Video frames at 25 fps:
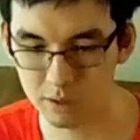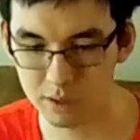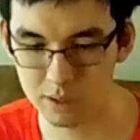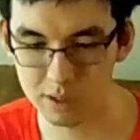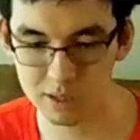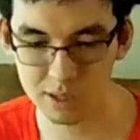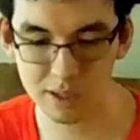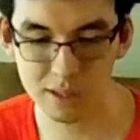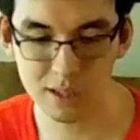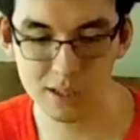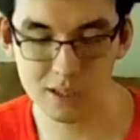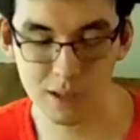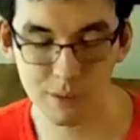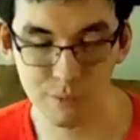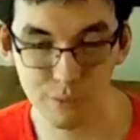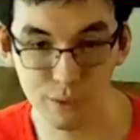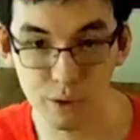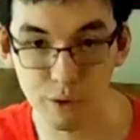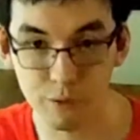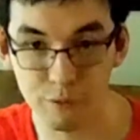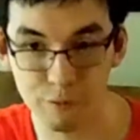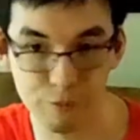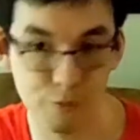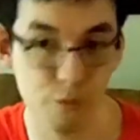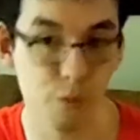It is a
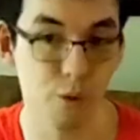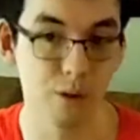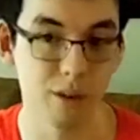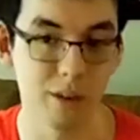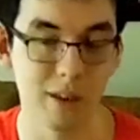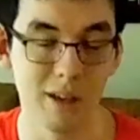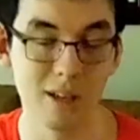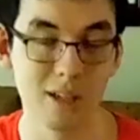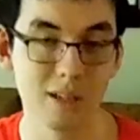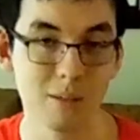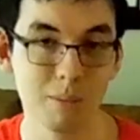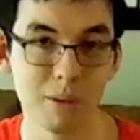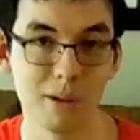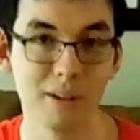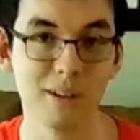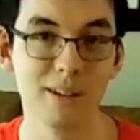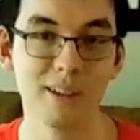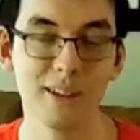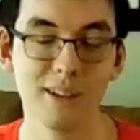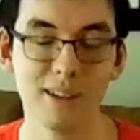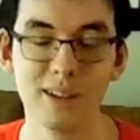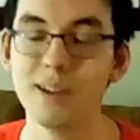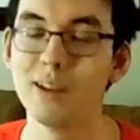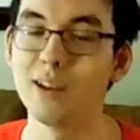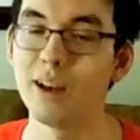video for this, but
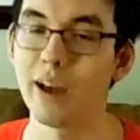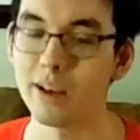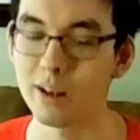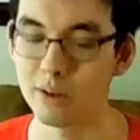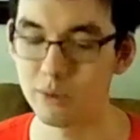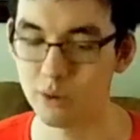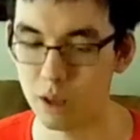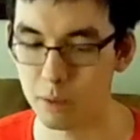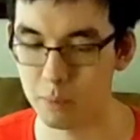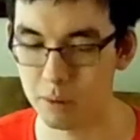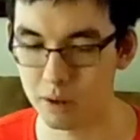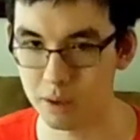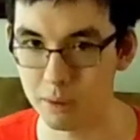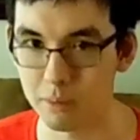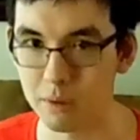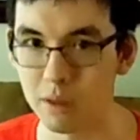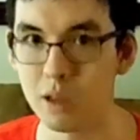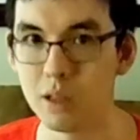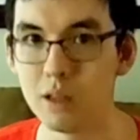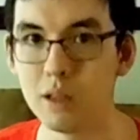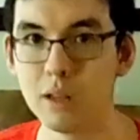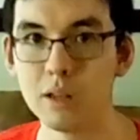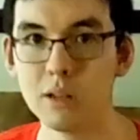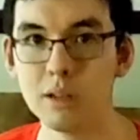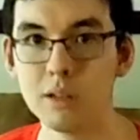I can elaborate on
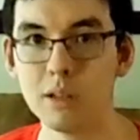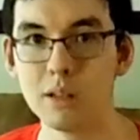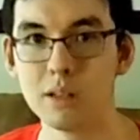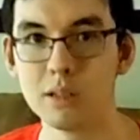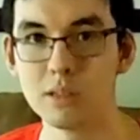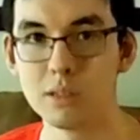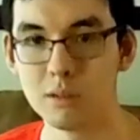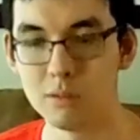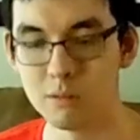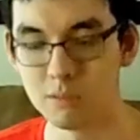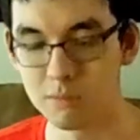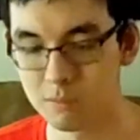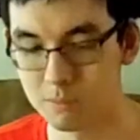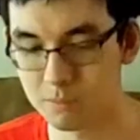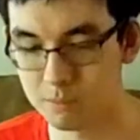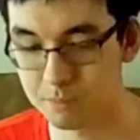it later on. So,